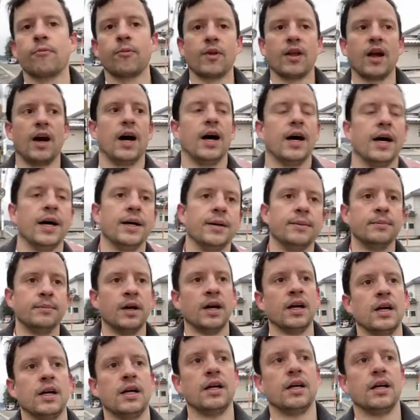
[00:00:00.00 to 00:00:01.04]
I
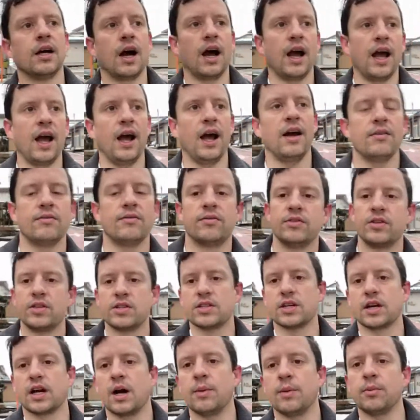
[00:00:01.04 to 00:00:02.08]
have just a
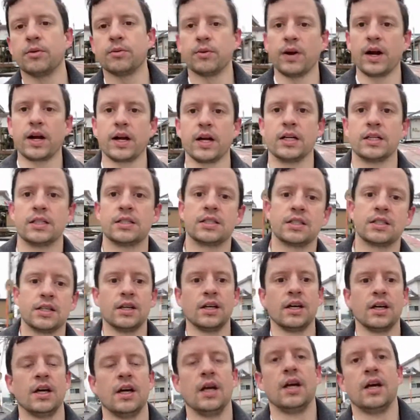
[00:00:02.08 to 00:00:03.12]
couple records,
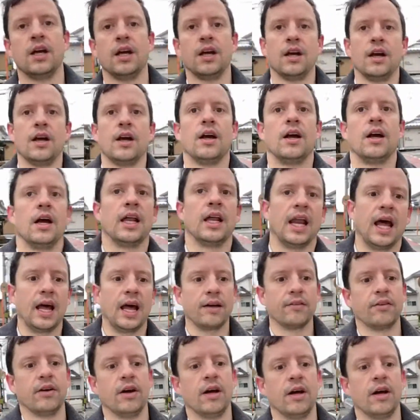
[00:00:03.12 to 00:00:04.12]
and I've